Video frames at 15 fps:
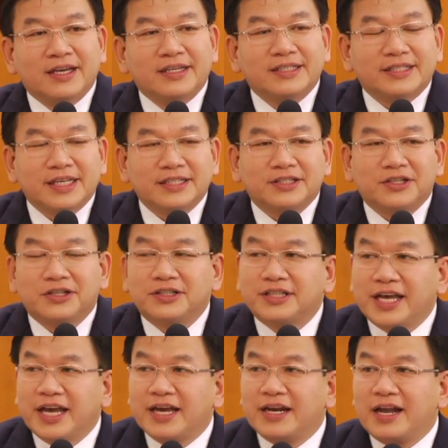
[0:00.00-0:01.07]
Sister
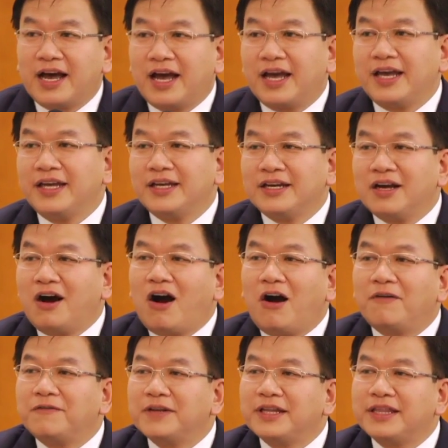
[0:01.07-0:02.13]
Tay and I
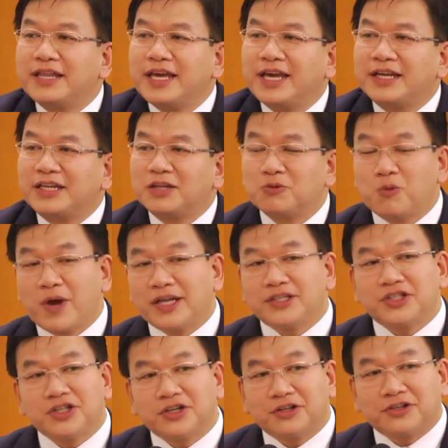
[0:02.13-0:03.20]
often think that when
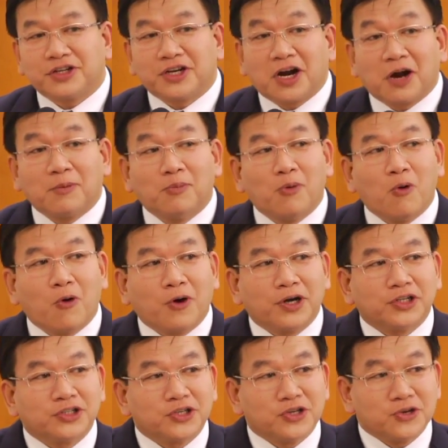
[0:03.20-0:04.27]
children are
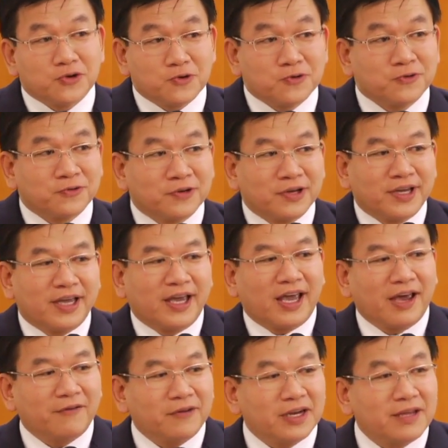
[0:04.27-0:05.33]
born to you,
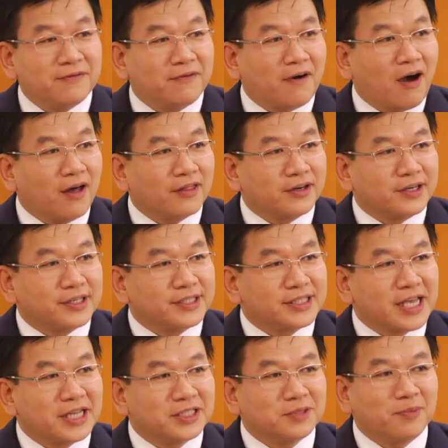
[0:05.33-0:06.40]
Heavenly Father
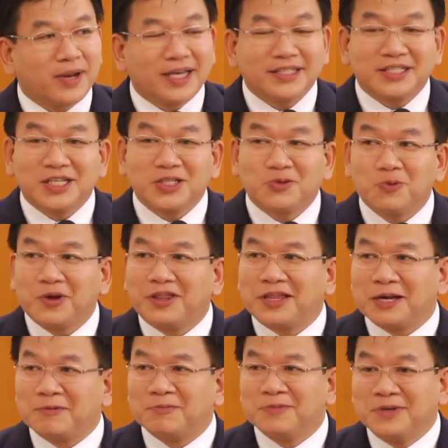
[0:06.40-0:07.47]
sends blessings with
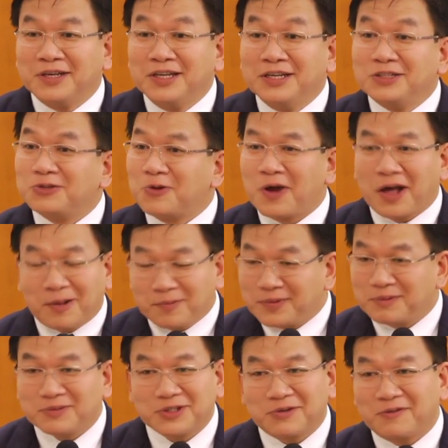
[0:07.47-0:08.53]
them to help
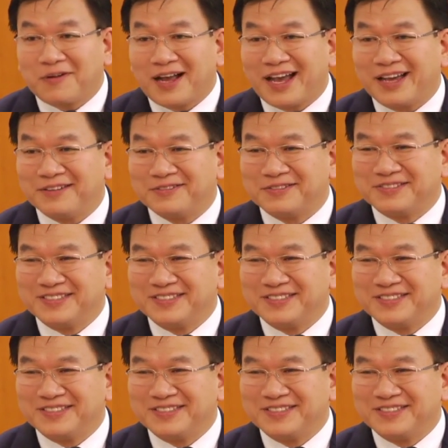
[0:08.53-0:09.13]
them survive.